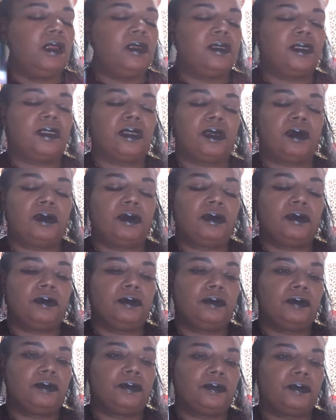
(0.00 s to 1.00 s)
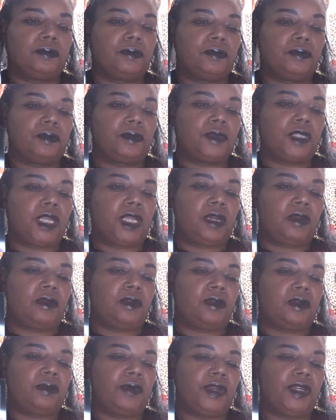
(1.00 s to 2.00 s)
So I don't
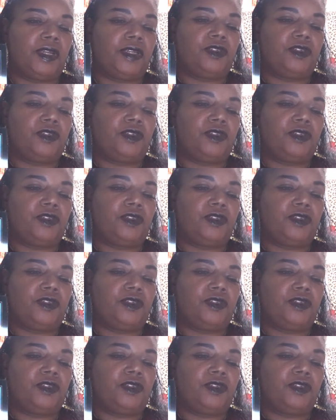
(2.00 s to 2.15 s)
know where